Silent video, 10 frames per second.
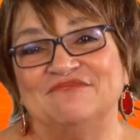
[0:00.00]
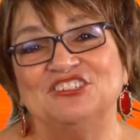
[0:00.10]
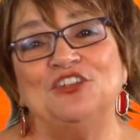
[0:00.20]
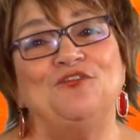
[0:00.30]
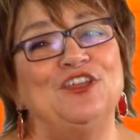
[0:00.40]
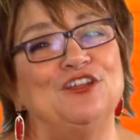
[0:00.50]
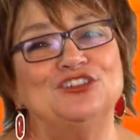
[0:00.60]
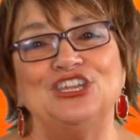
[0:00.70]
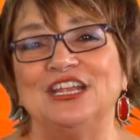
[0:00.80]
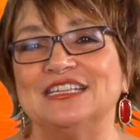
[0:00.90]
She
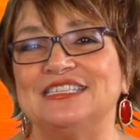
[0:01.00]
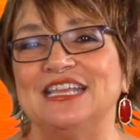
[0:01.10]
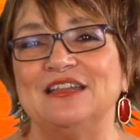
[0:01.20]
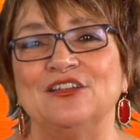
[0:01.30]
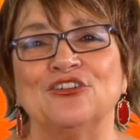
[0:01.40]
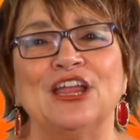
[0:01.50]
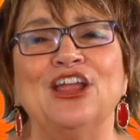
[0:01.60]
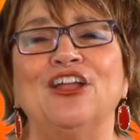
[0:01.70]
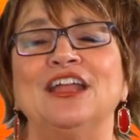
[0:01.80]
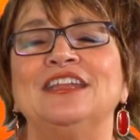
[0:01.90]
figured she could sit in her
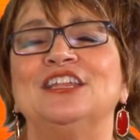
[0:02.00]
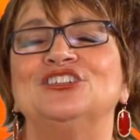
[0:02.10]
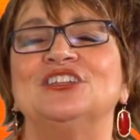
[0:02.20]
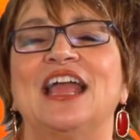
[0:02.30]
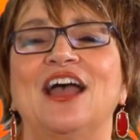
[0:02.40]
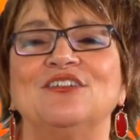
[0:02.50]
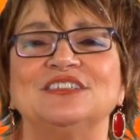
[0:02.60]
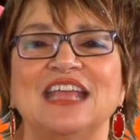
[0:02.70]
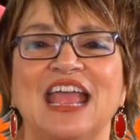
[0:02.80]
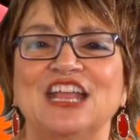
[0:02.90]
air-conditioned
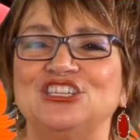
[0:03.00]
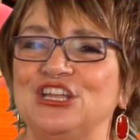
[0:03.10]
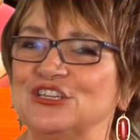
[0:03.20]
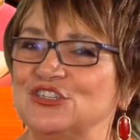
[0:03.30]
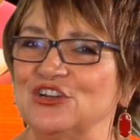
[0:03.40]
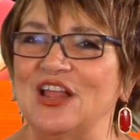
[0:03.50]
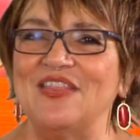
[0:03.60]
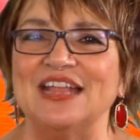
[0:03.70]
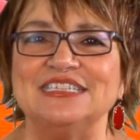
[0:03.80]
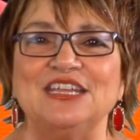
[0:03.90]
house. She can turn on
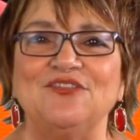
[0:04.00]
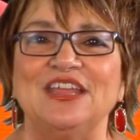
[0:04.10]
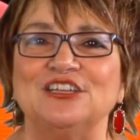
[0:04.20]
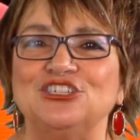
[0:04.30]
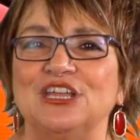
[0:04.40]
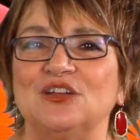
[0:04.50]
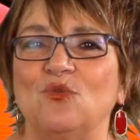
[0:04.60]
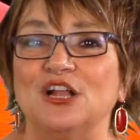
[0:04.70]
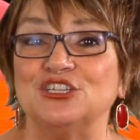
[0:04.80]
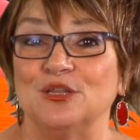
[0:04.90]
that TV, and she can
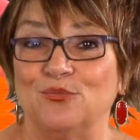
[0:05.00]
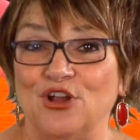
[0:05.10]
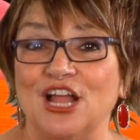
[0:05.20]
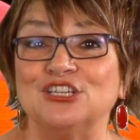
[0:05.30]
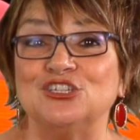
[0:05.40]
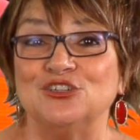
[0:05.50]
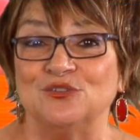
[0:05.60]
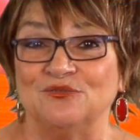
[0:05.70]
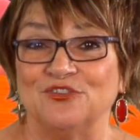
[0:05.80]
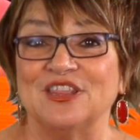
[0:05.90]
watch LeBron shoot for the